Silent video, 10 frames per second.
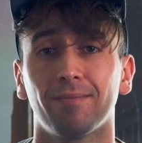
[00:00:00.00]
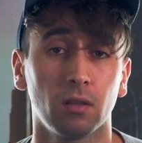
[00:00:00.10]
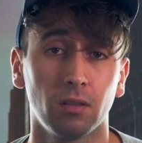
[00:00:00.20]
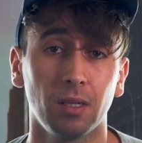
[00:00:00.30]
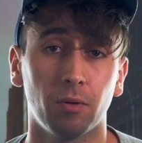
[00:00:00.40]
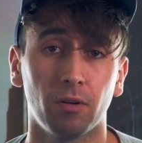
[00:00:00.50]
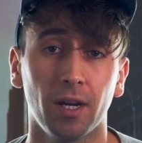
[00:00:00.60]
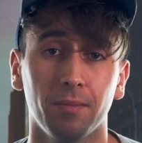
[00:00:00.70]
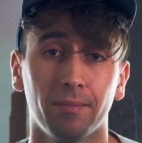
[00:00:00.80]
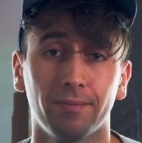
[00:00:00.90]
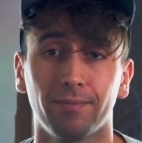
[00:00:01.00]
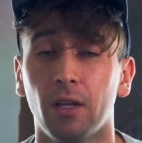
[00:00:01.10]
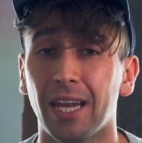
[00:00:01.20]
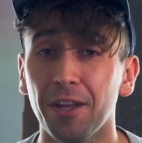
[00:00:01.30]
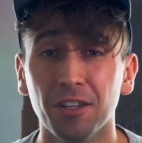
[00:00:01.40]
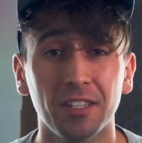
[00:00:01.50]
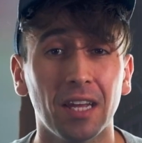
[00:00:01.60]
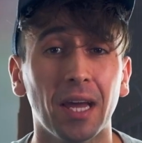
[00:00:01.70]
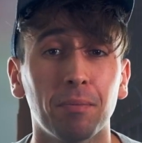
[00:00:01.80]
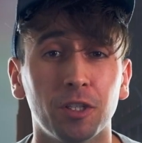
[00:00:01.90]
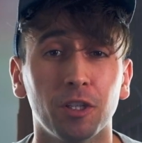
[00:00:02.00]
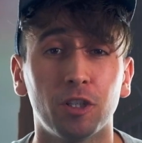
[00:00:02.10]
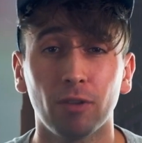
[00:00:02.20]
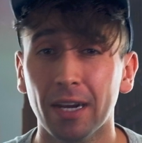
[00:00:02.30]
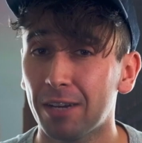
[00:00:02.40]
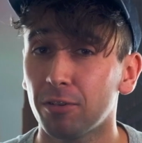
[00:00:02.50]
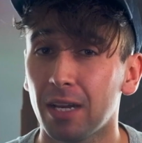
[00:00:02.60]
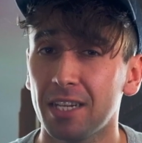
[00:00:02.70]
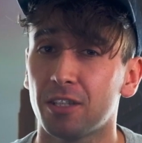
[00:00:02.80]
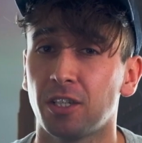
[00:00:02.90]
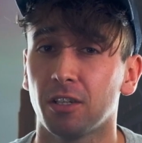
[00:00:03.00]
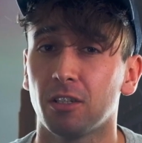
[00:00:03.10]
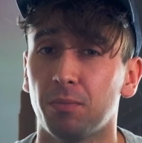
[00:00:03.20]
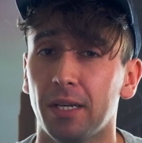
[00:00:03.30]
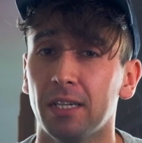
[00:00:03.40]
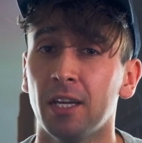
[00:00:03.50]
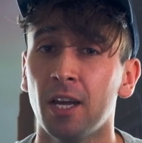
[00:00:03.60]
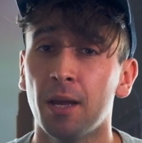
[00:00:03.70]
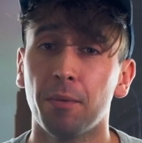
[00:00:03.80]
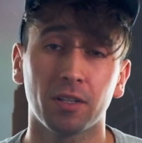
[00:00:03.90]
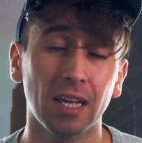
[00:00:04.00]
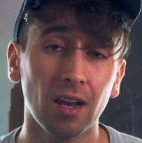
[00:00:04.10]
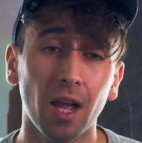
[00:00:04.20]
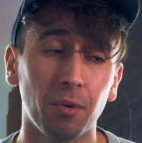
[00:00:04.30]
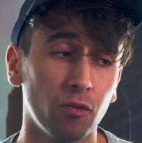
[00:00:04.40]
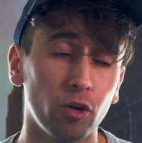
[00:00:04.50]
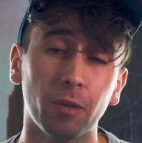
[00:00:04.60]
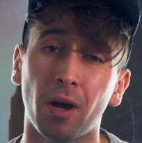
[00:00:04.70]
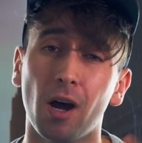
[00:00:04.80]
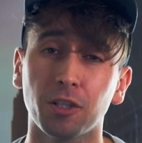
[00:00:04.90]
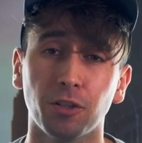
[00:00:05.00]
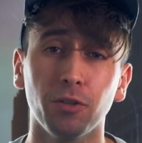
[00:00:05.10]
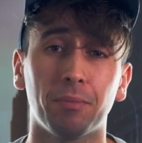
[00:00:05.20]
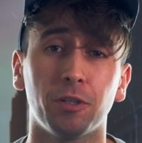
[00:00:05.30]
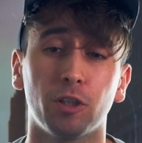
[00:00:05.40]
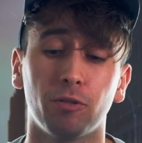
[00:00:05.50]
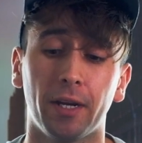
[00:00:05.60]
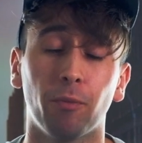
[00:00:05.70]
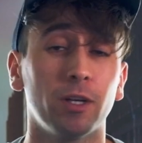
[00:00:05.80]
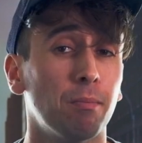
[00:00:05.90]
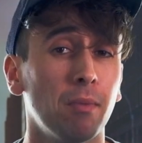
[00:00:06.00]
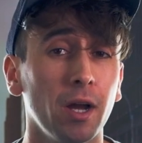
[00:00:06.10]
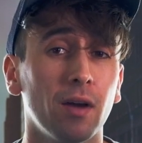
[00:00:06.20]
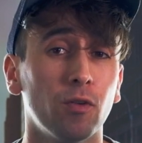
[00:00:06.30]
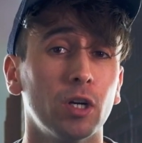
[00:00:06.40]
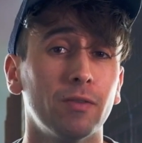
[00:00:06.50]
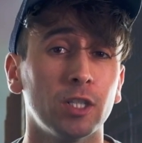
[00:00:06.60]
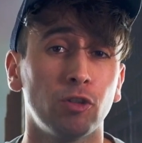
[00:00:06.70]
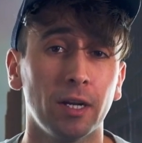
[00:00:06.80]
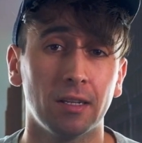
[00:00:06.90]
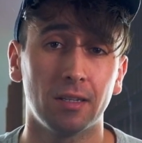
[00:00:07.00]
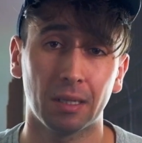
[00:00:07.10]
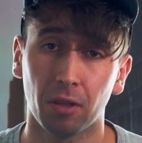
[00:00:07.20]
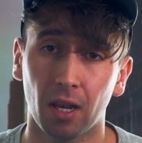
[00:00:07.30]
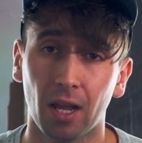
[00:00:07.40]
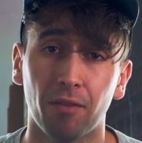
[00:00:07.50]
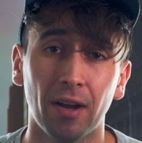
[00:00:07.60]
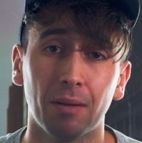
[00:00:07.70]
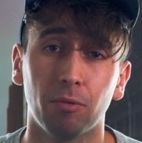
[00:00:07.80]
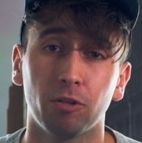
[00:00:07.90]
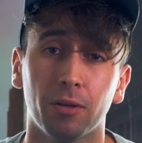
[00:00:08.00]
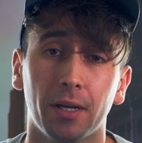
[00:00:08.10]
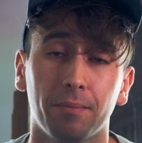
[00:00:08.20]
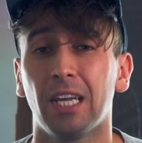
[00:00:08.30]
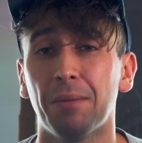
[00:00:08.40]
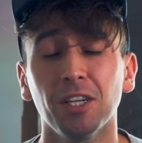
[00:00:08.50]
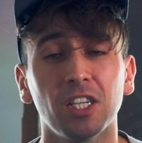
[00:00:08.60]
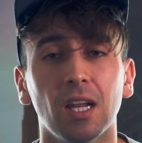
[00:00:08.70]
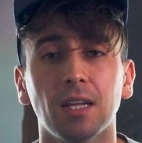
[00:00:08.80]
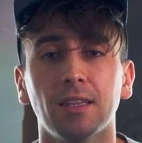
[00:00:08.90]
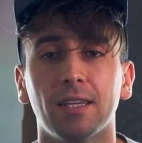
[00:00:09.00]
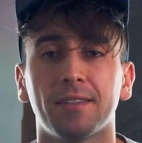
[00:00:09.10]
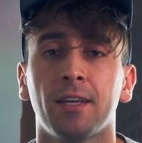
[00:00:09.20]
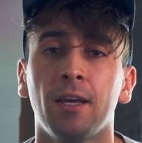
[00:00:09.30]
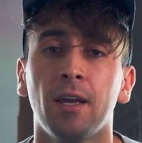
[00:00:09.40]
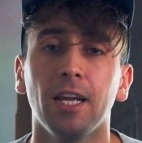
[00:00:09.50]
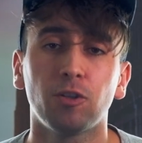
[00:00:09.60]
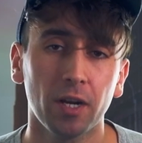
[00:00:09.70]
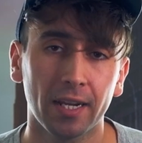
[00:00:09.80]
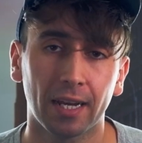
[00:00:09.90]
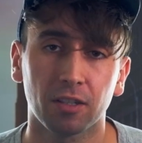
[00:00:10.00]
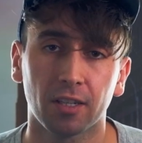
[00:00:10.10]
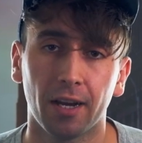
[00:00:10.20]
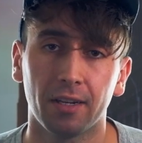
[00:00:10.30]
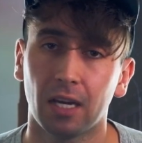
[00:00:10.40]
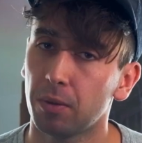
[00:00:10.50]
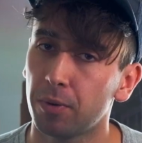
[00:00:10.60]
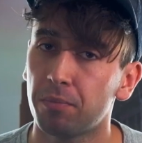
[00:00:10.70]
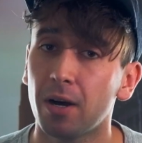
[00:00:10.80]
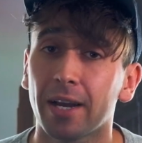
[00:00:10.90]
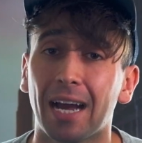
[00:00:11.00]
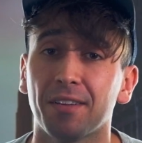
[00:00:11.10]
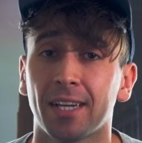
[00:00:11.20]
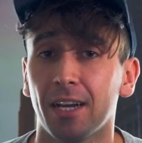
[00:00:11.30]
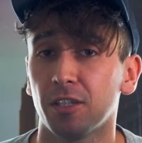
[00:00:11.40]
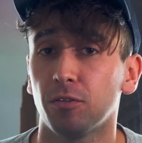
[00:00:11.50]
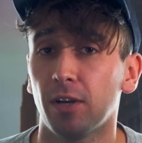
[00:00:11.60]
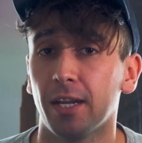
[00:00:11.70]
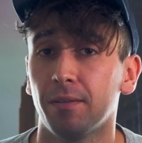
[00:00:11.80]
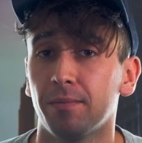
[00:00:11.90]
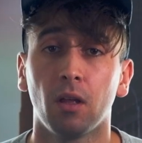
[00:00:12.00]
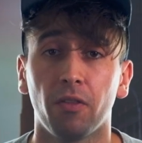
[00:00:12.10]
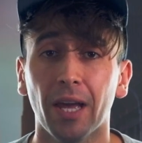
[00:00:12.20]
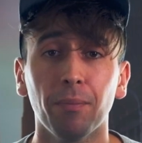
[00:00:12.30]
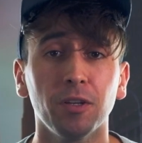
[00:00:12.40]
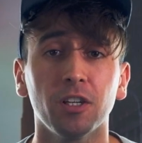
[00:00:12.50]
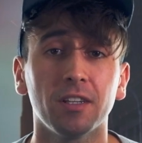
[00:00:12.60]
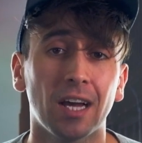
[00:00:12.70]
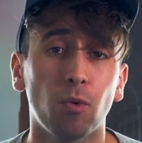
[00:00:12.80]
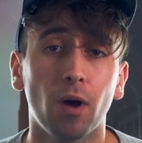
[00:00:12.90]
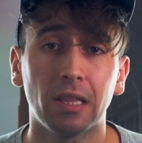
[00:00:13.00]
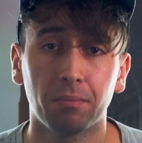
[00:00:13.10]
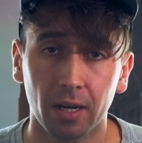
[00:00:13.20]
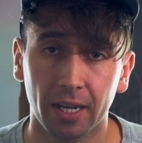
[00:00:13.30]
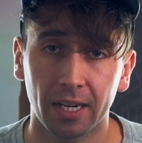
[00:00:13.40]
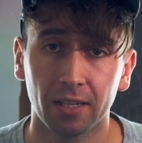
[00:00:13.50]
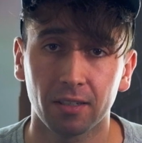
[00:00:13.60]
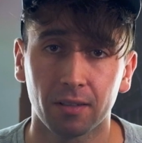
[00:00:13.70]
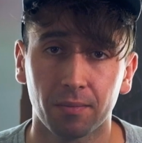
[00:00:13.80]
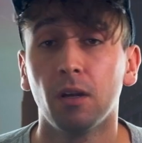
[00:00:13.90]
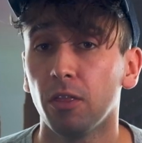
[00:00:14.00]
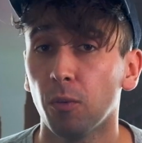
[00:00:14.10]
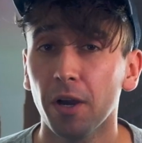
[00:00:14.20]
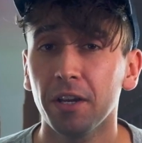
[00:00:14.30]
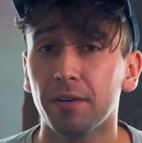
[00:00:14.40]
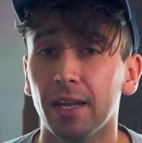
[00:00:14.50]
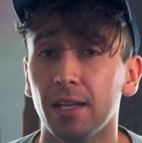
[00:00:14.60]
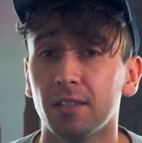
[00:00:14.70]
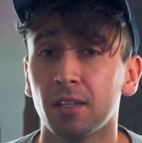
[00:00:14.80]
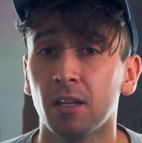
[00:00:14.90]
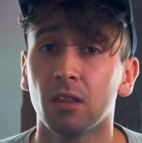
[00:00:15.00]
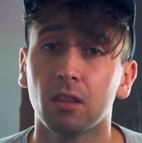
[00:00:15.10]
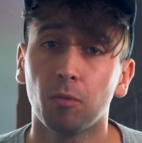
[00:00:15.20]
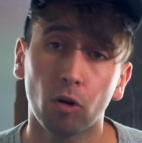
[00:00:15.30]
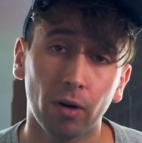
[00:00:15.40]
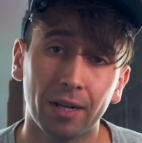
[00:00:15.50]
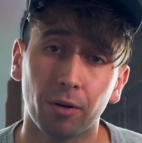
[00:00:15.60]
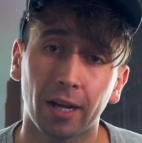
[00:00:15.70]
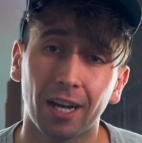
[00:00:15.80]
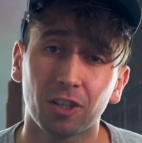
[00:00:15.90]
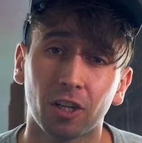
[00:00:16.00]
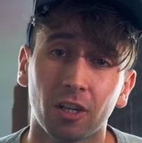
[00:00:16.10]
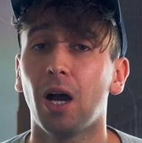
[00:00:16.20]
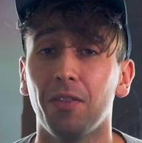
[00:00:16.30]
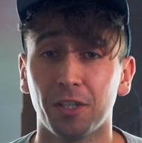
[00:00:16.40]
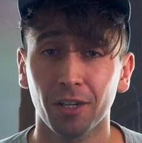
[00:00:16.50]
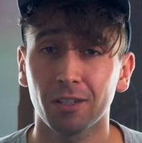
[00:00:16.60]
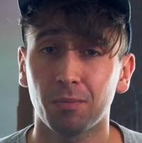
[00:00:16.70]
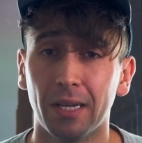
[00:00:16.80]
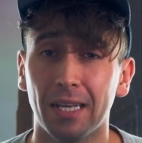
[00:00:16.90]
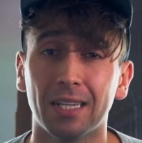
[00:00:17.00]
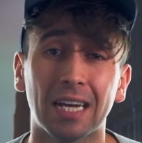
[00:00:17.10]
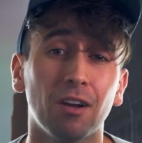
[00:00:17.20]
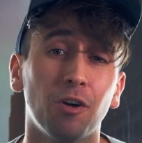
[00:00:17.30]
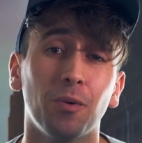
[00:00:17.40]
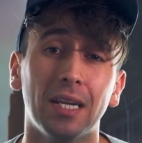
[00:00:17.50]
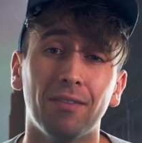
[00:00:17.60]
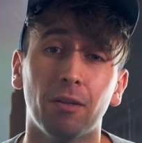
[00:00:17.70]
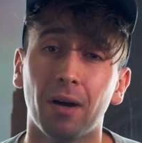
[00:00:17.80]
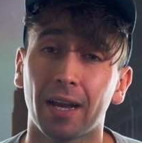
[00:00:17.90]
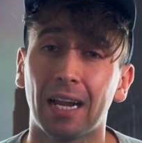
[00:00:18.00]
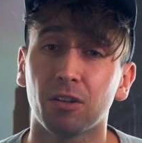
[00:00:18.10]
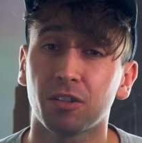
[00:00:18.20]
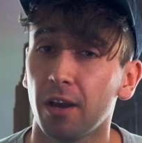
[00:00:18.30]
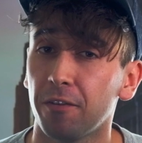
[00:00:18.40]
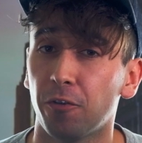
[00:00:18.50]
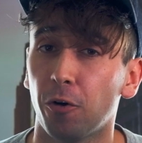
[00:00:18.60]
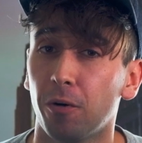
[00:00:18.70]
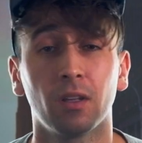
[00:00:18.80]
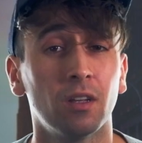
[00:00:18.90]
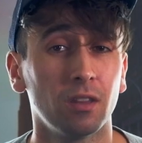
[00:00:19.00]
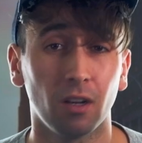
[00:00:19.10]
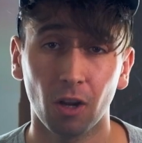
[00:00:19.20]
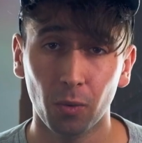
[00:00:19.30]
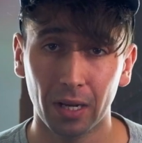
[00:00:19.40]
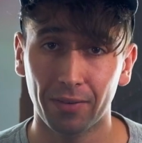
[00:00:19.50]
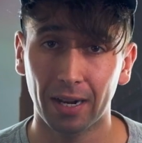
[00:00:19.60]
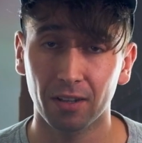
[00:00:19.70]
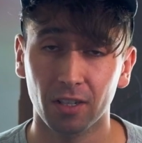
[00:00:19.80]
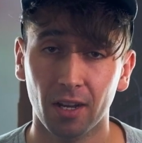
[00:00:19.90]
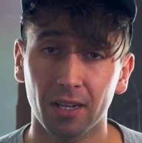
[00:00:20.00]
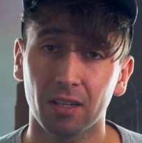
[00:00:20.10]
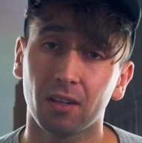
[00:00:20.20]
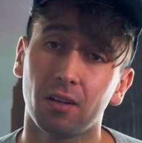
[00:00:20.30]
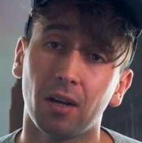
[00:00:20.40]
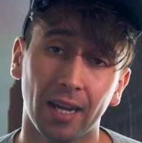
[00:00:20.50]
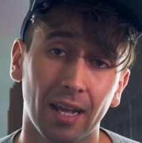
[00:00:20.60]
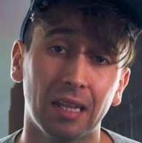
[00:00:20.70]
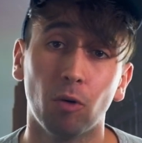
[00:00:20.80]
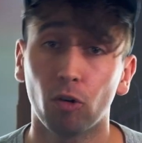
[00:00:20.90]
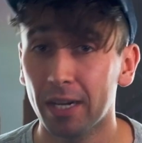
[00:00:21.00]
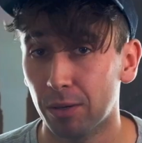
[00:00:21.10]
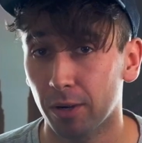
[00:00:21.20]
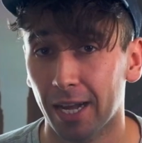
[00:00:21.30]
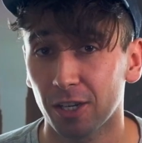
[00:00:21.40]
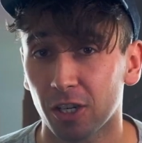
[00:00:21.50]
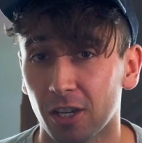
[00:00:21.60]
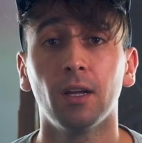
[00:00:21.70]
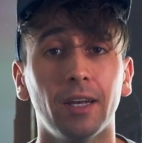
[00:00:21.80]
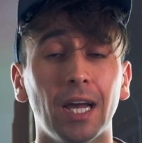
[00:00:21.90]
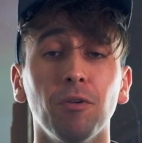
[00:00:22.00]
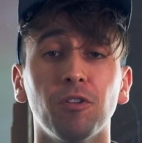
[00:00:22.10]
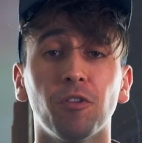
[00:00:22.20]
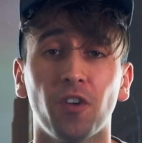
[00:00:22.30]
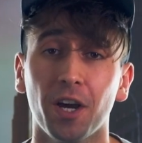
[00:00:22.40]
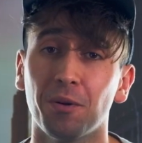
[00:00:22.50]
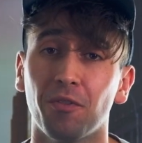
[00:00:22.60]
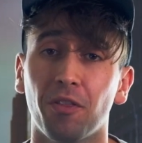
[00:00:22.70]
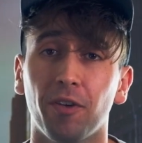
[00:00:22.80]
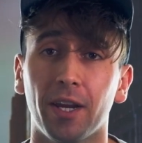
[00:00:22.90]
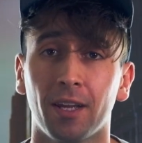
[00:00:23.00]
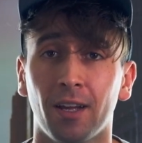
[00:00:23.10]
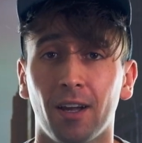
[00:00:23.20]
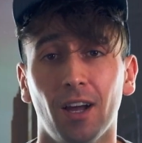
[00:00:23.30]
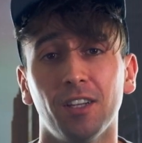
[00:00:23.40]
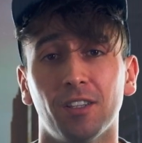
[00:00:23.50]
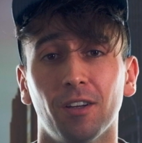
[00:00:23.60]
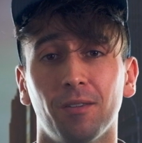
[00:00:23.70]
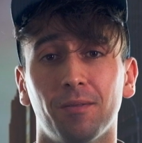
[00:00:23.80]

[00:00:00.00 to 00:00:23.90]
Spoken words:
Simple, right? Now you can see how the aperture directly relates to the shutter speed because that light will have already passed through the aperture ring, which might have already restricted some of the light available to it. Imagine it like this. It's raining outside and we put a bucket out to catch the rain. The aperture is how wide the bucket is. The wider it is, the more rain it will catch. And the shutter speed is how long we leave the bucket outside for. The longer we leave it outside, again, the more rain it will catch. Now on to the final of the three, ISO.